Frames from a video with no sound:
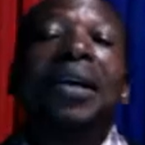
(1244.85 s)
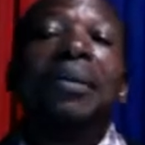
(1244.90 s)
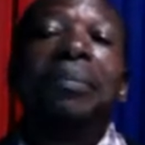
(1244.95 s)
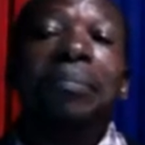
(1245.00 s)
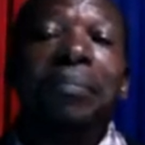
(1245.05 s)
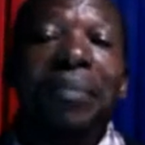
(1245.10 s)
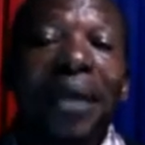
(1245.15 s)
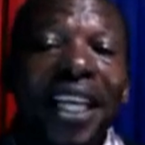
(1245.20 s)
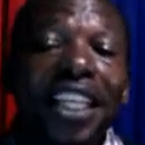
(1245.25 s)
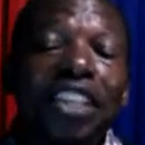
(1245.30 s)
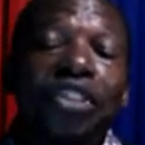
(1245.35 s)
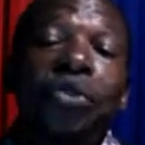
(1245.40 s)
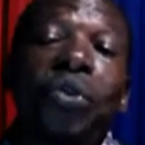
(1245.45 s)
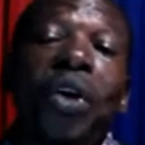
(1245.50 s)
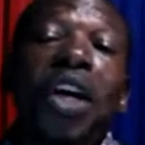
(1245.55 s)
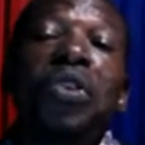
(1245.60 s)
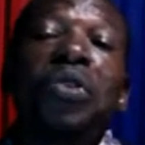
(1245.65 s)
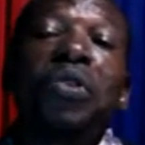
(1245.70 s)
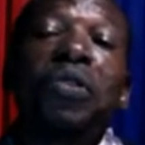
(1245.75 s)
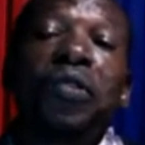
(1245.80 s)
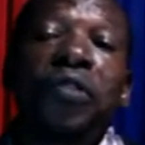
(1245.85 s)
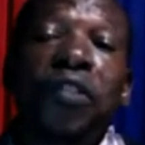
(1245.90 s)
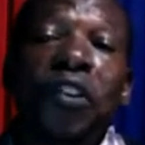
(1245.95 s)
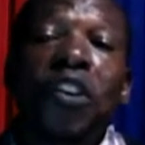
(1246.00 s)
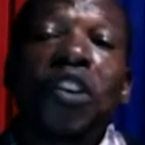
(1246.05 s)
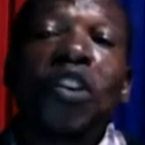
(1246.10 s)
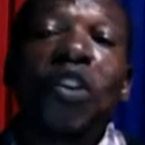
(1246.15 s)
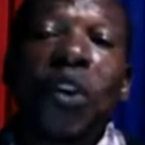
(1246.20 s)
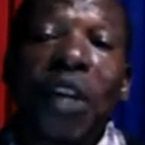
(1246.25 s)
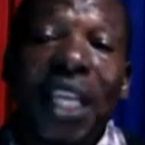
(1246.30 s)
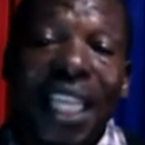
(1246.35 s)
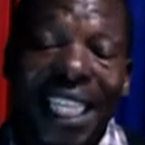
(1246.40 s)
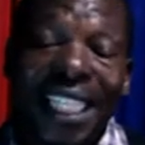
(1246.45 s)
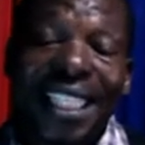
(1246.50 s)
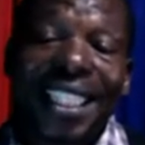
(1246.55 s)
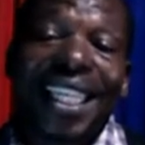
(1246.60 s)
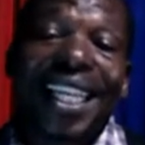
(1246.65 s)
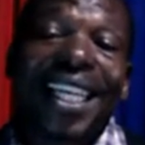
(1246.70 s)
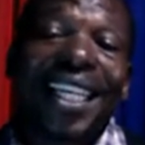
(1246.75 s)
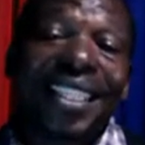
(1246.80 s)
make sure you follow
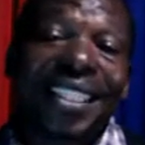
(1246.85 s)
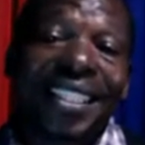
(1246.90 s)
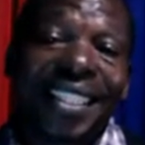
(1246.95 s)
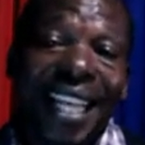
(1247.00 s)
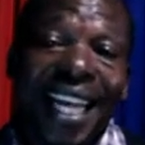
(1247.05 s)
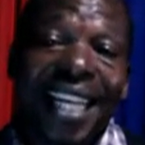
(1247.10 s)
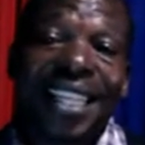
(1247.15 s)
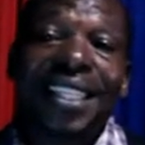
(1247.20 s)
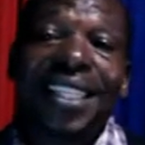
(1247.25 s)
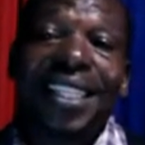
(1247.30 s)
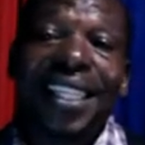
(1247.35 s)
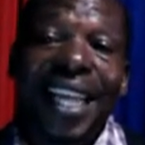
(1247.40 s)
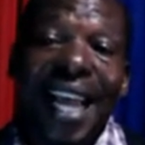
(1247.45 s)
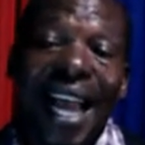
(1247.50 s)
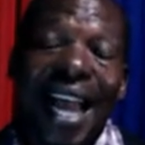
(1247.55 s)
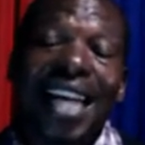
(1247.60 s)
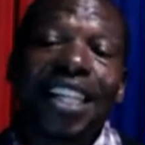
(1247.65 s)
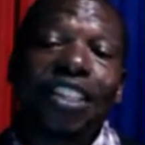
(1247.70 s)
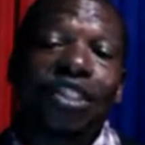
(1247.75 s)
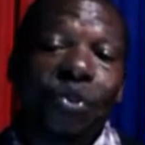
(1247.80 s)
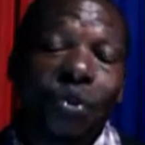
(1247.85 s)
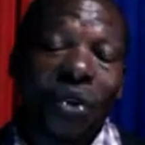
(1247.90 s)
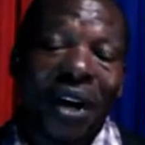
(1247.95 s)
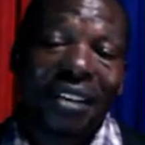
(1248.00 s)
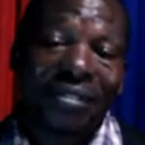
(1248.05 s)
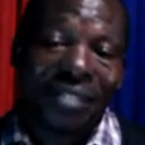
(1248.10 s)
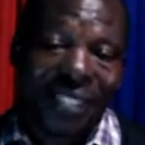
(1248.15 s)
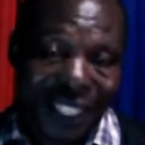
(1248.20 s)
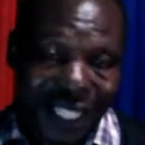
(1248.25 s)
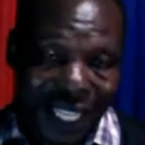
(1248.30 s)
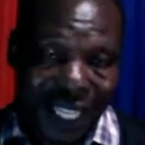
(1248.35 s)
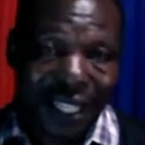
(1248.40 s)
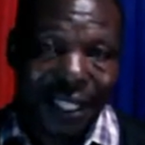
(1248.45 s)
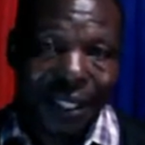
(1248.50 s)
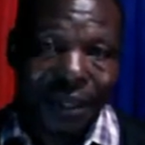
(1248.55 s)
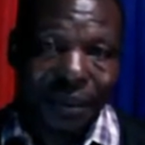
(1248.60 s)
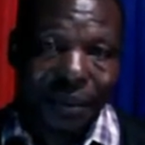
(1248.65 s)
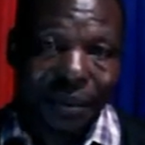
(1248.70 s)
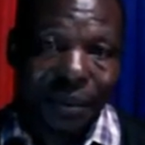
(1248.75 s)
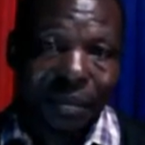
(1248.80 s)
it exactly as you have
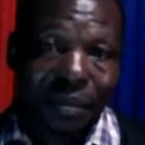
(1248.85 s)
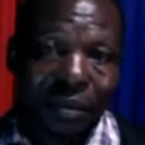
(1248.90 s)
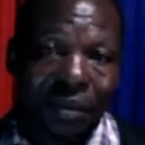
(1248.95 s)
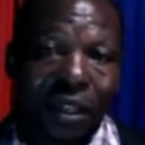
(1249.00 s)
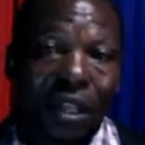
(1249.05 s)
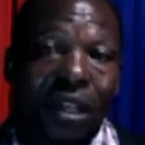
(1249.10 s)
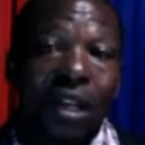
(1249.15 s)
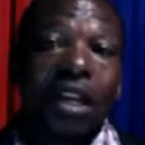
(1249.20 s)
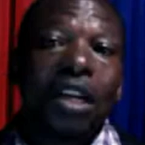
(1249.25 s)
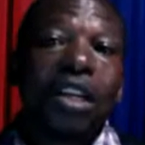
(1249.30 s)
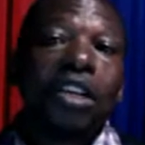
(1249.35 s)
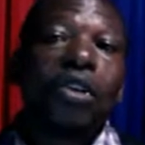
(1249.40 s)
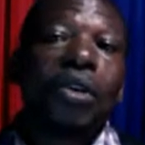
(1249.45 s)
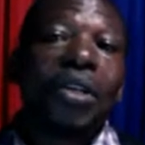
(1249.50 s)
said.